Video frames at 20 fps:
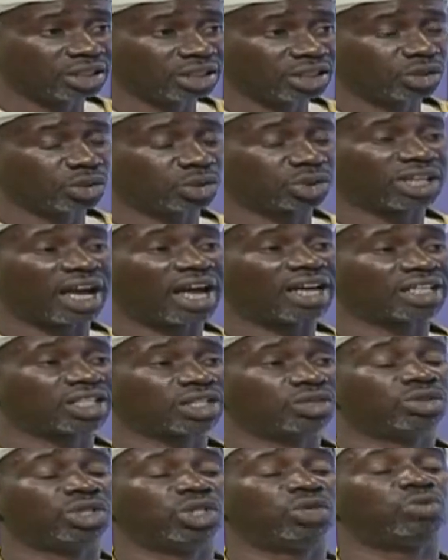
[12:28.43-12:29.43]
in totality
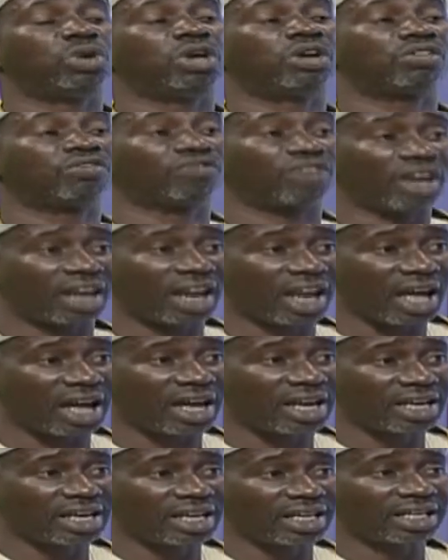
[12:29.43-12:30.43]
to the will of Allah,
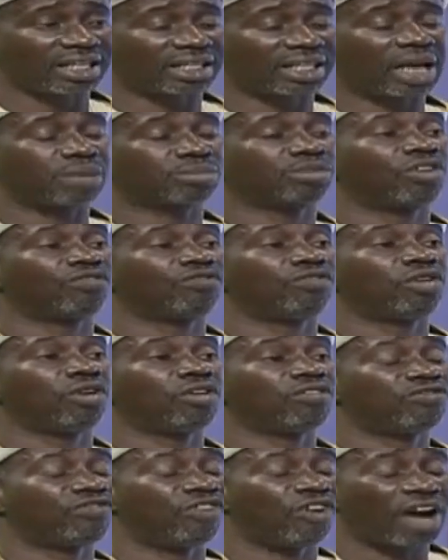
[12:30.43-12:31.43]
in terms of
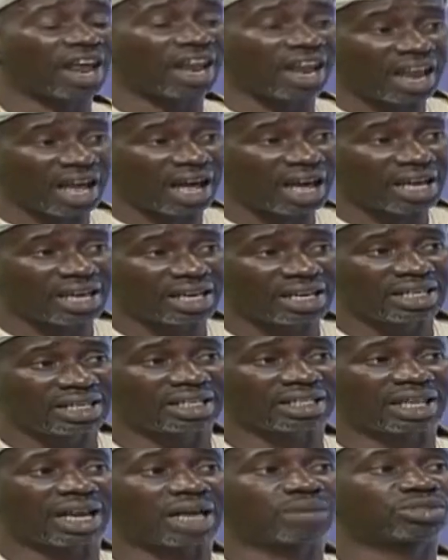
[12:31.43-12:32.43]
love for Allah,
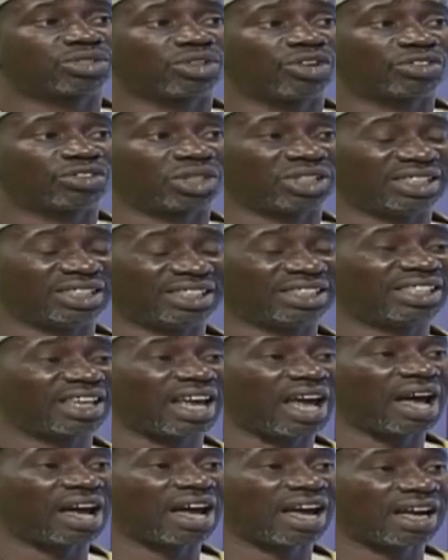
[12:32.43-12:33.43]
in terms of
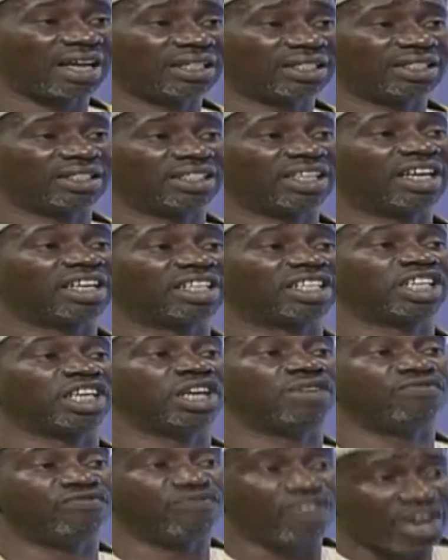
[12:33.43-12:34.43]

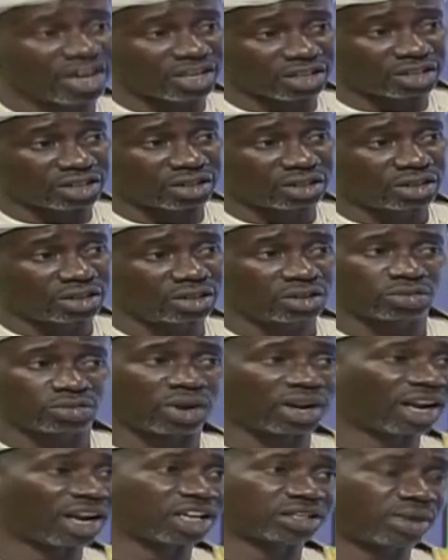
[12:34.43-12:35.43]
sincerity in faith to
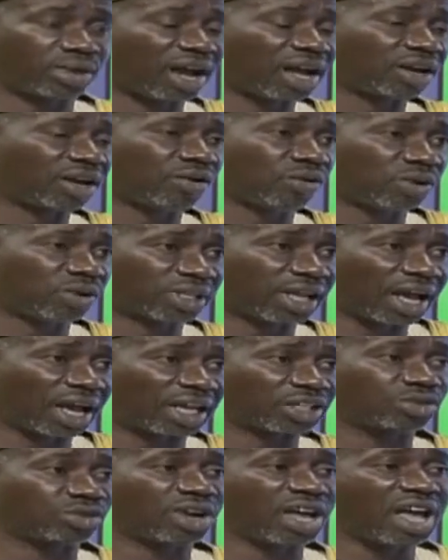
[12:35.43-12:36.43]
Allah subhanahu wa
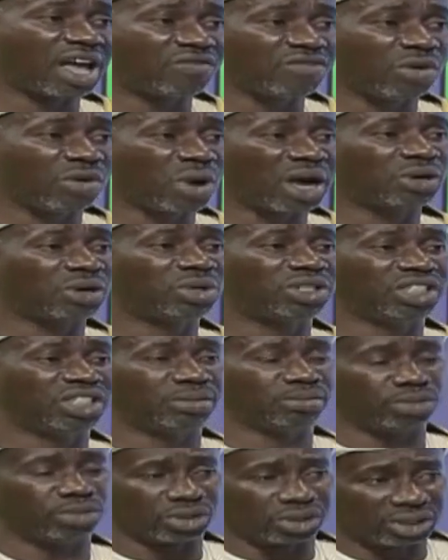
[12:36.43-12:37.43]
ta'ala. So everyone who is in
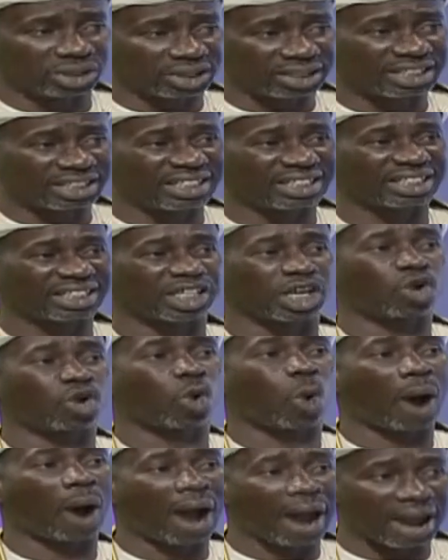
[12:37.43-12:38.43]
position is
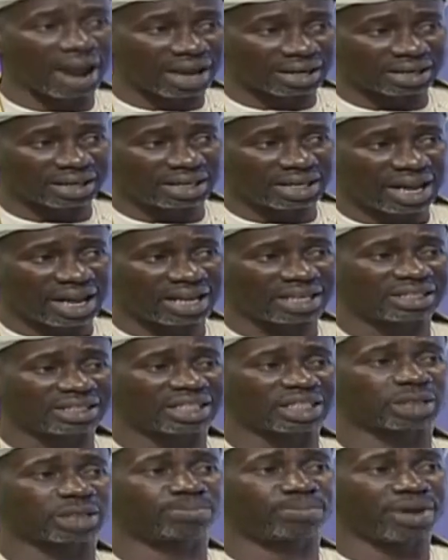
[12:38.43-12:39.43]
required and is
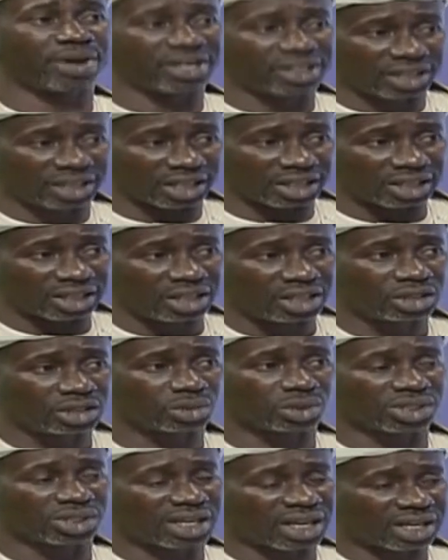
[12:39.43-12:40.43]
expected
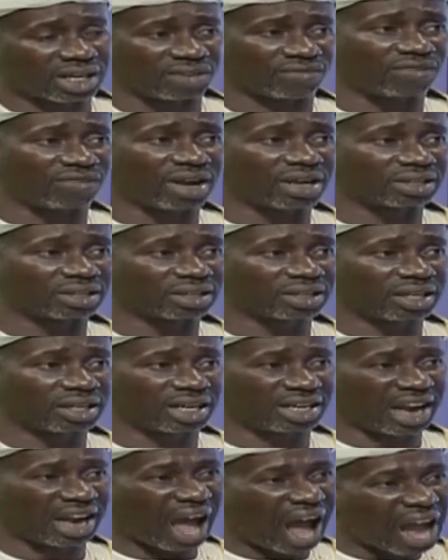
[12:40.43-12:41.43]
to sacrifice
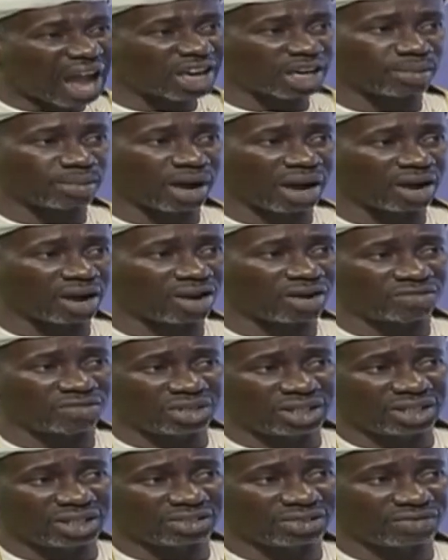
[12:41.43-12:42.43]
an animal of
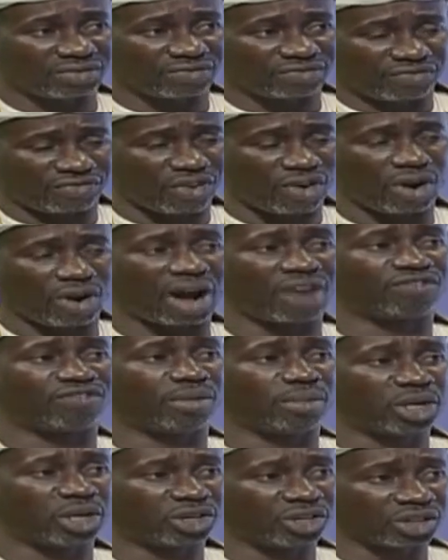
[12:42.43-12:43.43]
these four
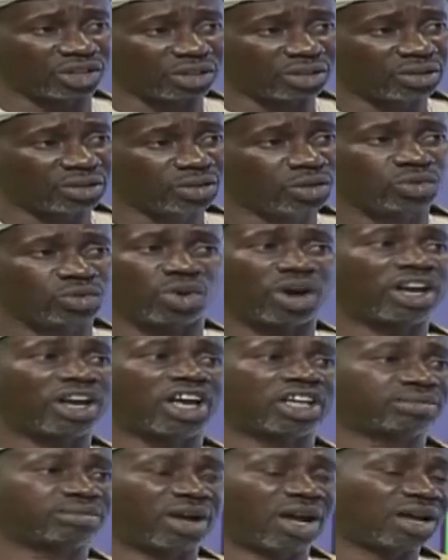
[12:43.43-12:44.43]
affirmations to
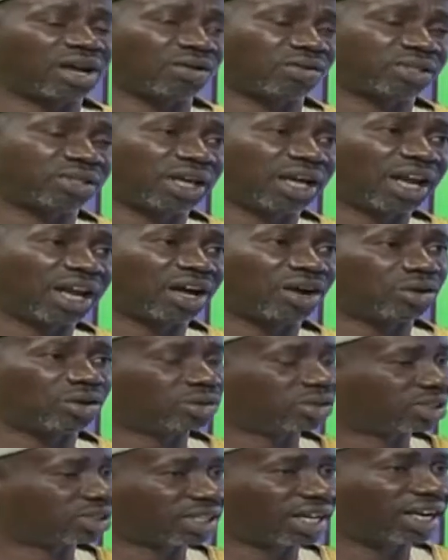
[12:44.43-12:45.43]
Allah subhanahu wa ta'ala
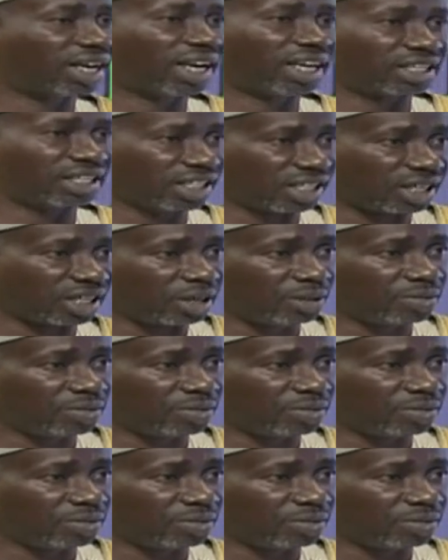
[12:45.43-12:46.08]
on Salat day.